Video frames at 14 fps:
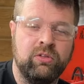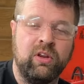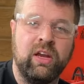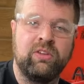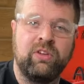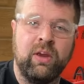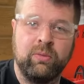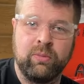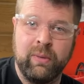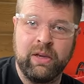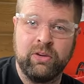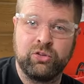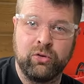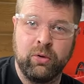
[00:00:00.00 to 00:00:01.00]
So next step is to
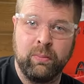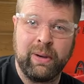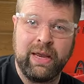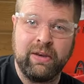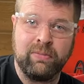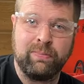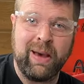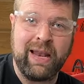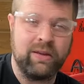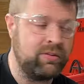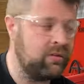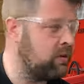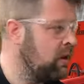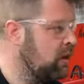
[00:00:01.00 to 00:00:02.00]
make sure your blade is
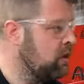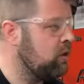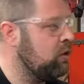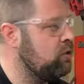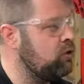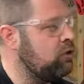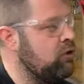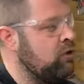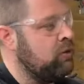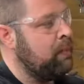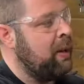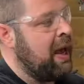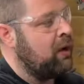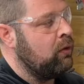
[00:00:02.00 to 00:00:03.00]
balanced. You can just use a
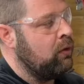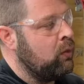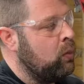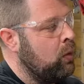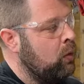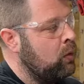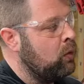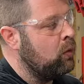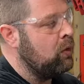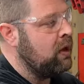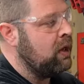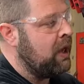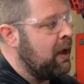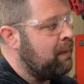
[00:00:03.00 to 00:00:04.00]
peg on a wall or
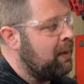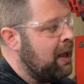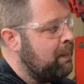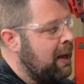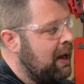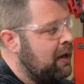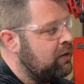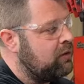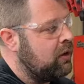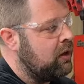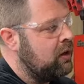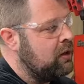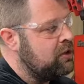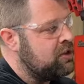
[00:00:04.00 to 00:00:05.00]
you can get a blade
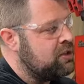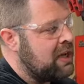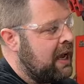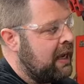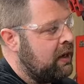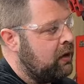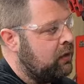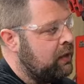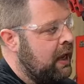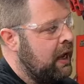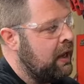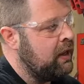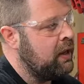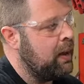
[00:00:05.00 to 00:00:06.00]
balancer, just hang it on
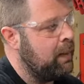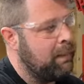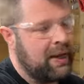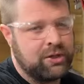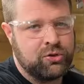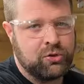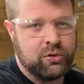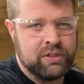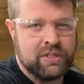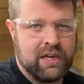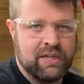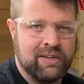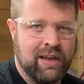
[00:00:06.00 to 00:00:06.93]
there and make sure it stays